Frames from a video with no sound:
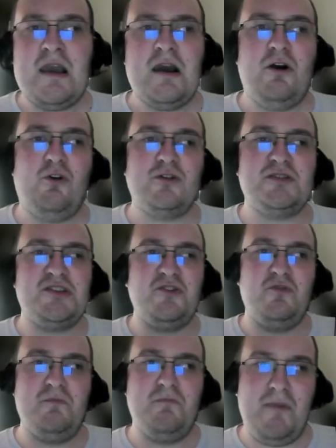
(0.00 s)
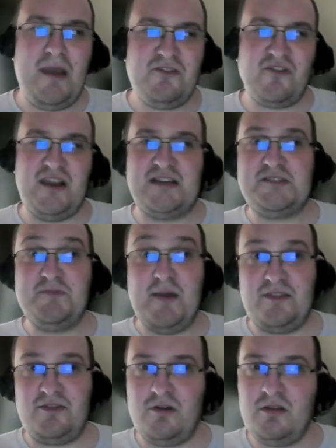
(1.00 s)
Also, matrix
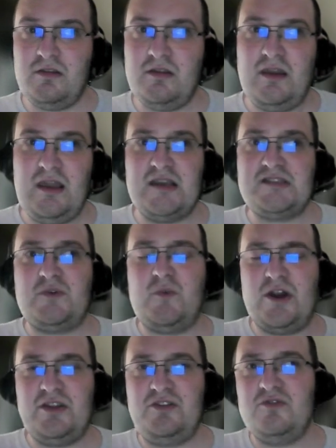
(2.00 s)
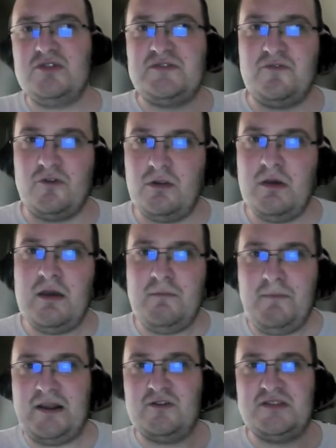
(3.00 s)
method is quite useful
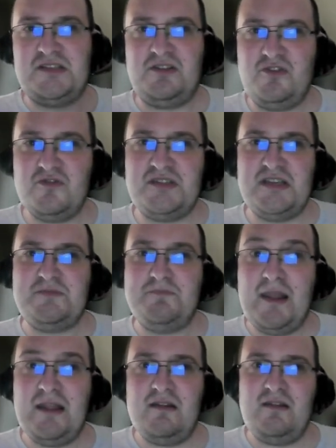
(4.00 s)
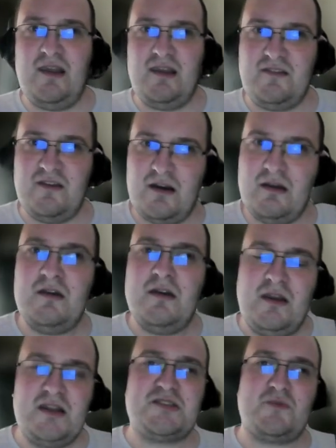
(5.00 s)
because it uses mini data.
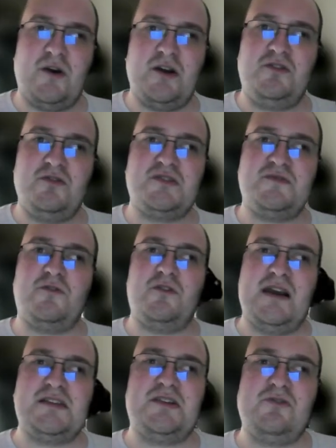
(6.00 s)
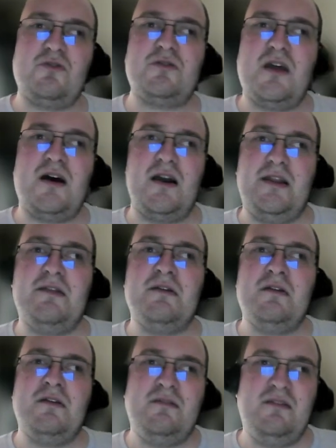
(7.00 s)
It's quite useful as an online
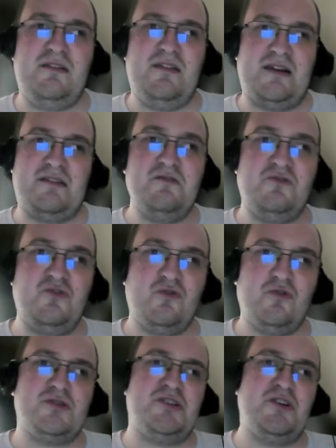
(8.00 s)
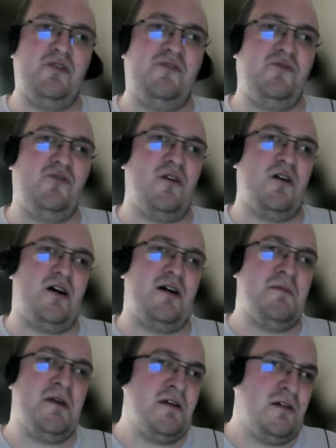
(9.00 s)
detecting tool. So if you are,
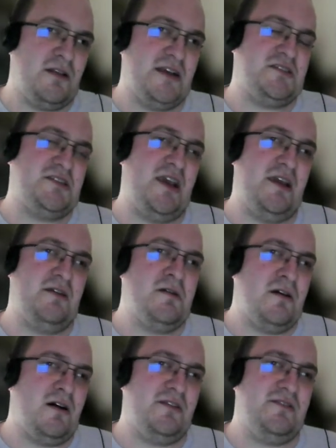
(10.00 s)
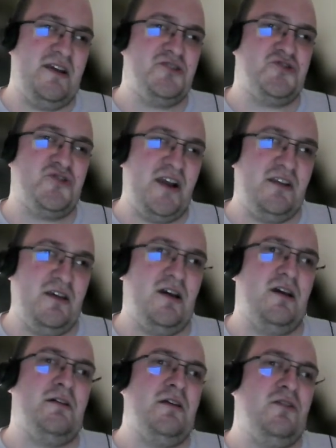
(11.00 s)
let's say, a day
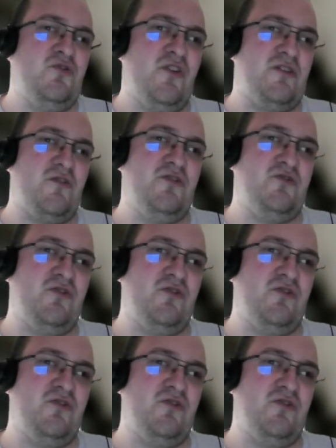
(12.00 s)
trader, you are going to